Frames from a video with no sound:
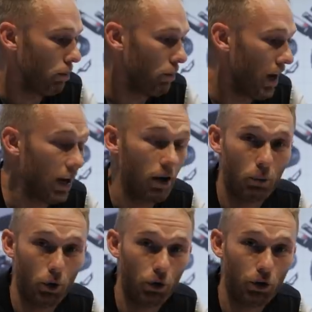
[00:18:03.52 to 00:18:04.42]
made a
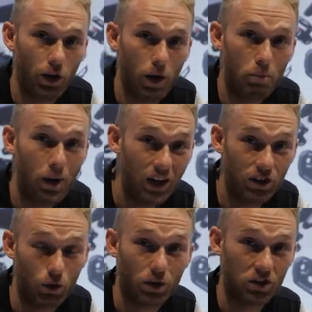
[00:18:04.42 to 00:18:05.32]
prototype
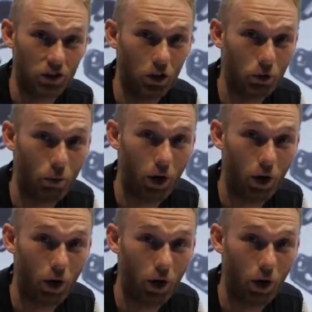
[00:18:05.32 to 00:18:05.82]
based on a stunt